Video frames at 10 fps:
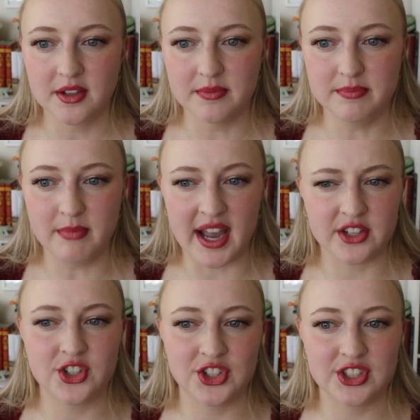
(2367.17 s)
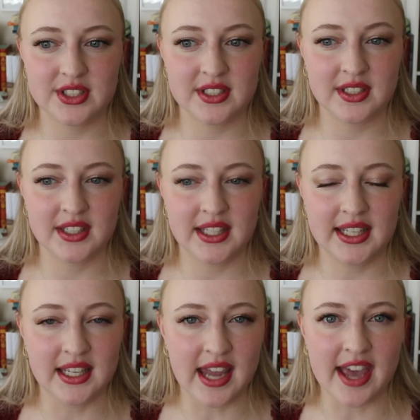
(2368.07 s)
much
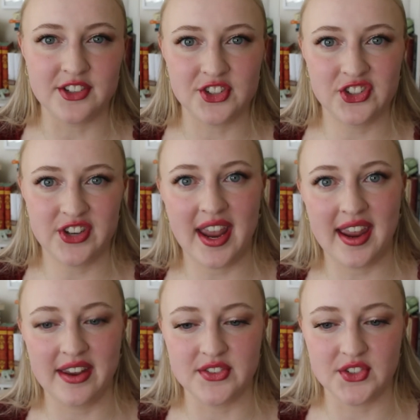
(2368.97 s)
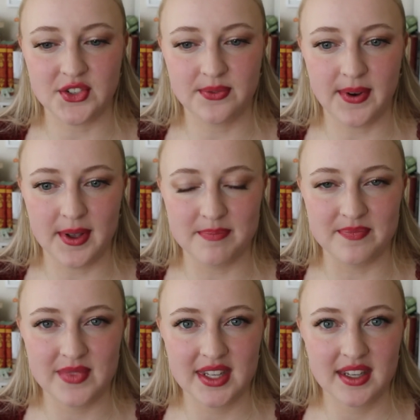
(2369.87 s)
he has changed
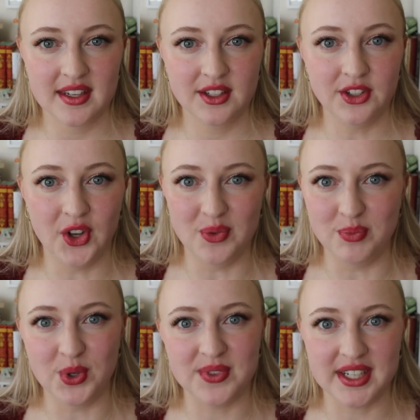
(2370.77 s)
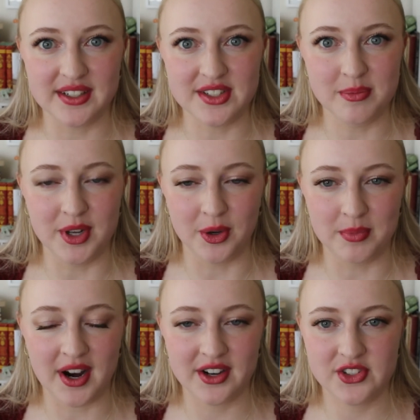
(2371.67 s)
from, moving to
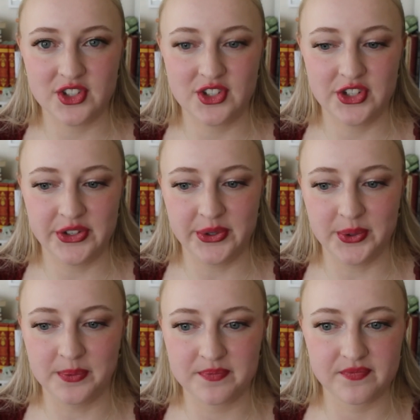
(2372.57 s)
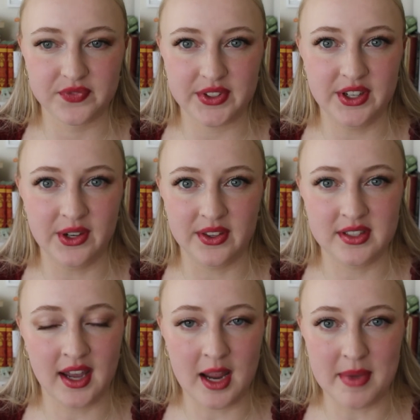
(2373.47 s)
Middlemarch to, the
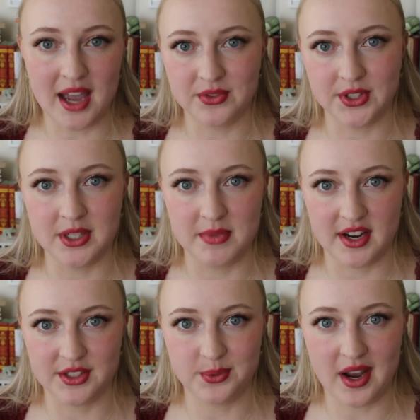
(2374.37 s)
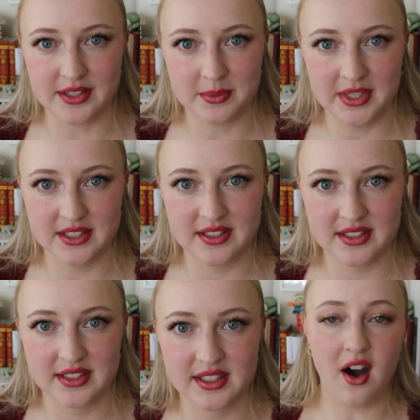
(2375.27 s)
time after he marries
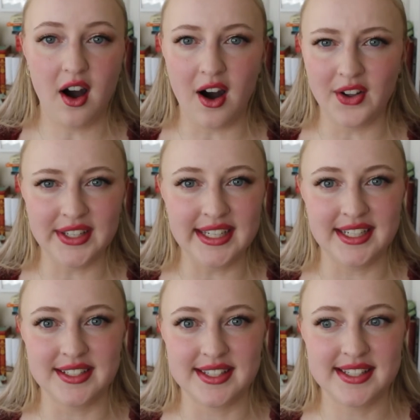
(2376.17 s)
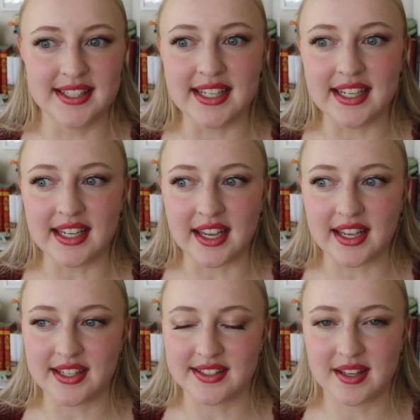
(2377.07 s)
Rosamond. All he can see
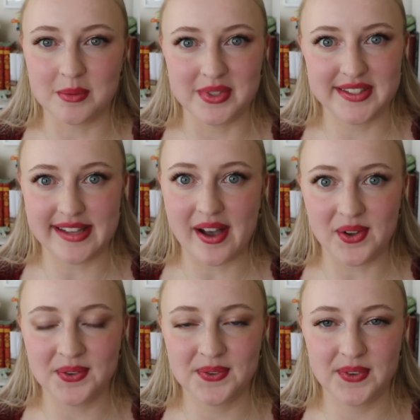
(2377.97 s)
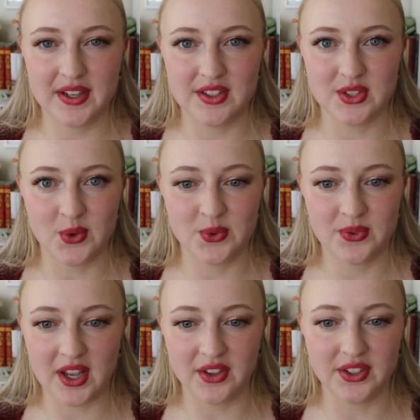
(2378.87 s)
is himself and his own
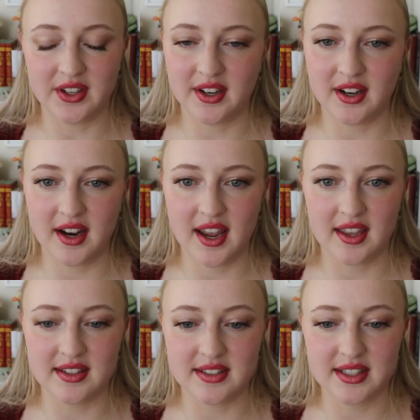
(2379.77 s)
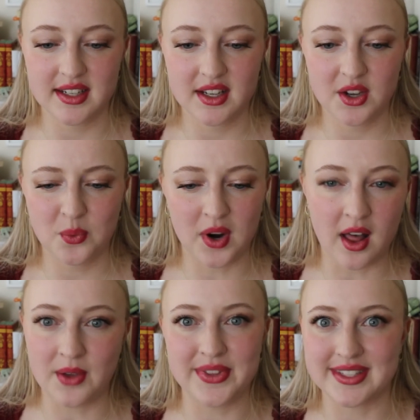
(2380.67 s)
failure and what
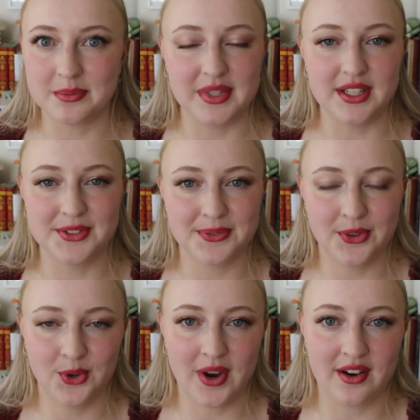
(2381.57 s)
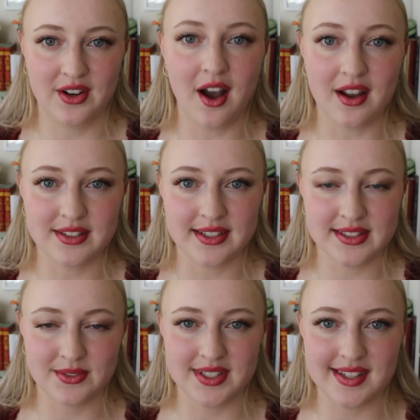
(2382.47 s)
all of this means for the greater
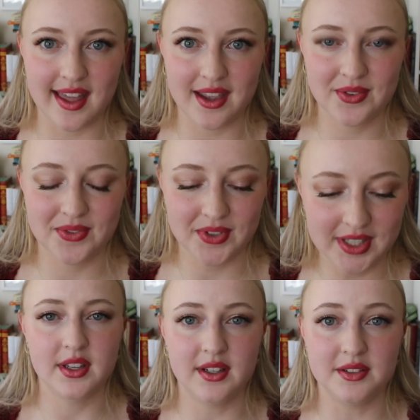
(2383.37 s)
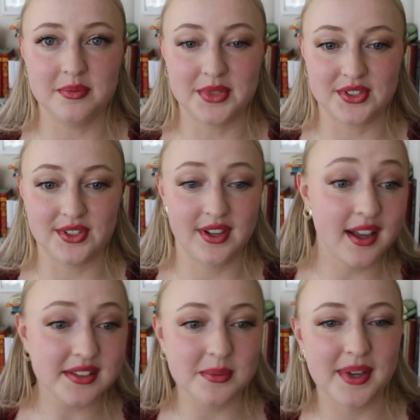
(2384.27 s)
context of his life. And Mr.
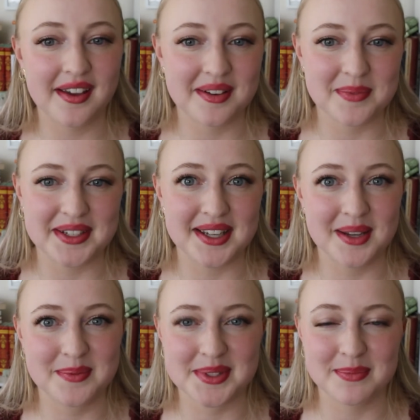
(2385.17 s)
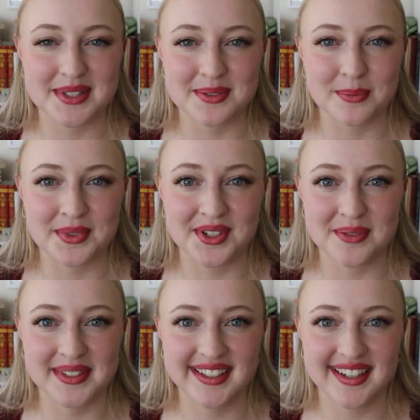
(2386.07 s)
Casaubon becomes miserable
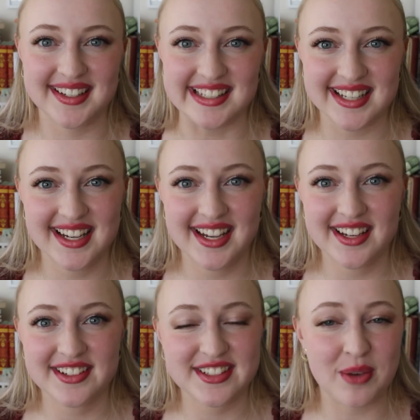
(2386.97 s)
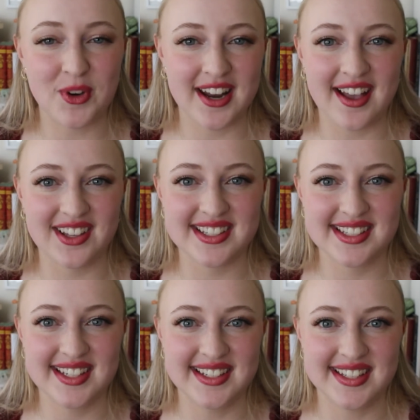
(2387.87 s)
because someone
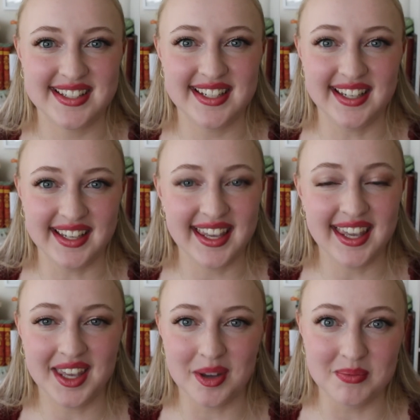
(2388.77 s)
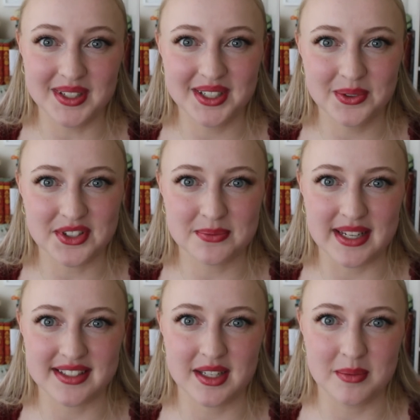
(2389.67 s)
else is seeing him, which
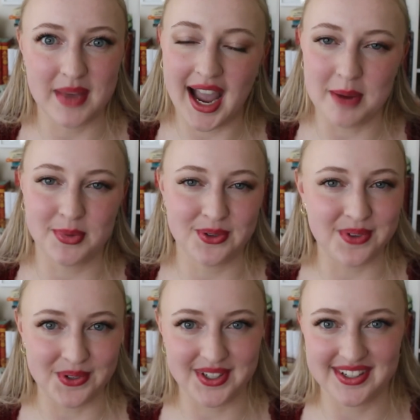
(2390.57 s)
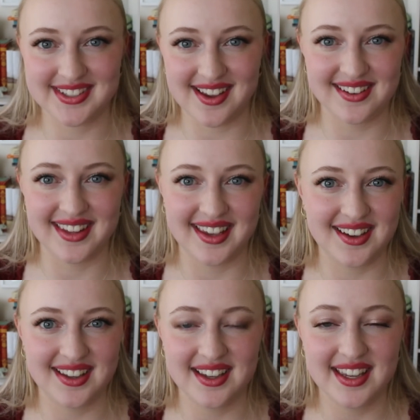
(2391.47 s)
makes him hyper-focused on
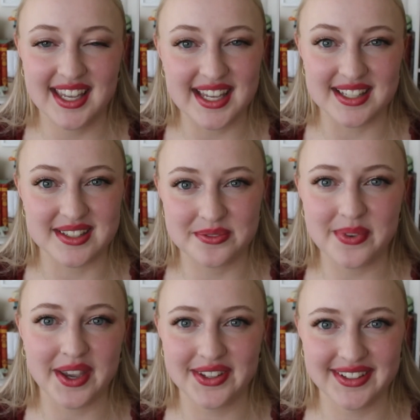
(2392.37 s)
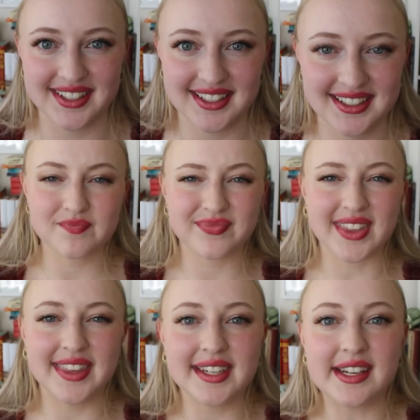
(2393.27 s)
like his failure.
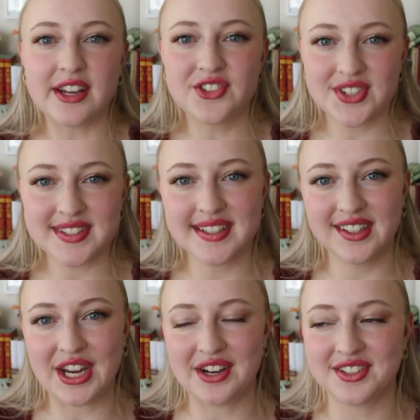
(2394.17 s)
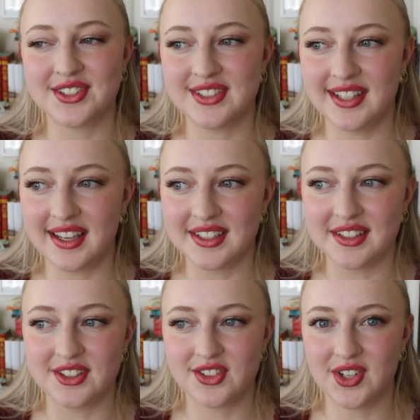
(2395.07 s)
And then an interesting character to get
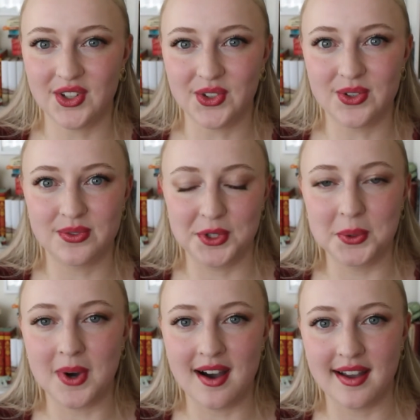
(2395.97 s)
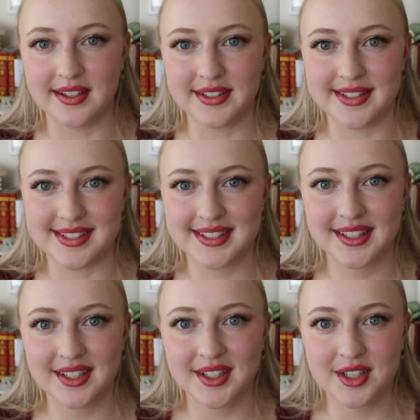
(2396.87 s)
an internal view on is
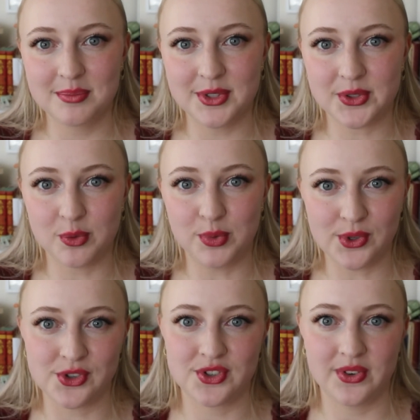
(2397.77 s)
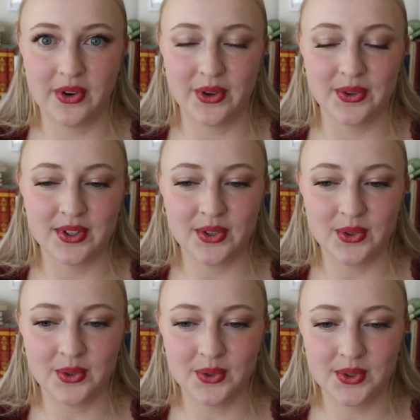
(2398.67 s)
Mr. Bulstrode,
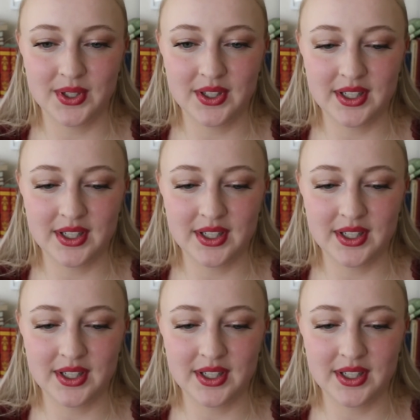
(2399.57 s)
who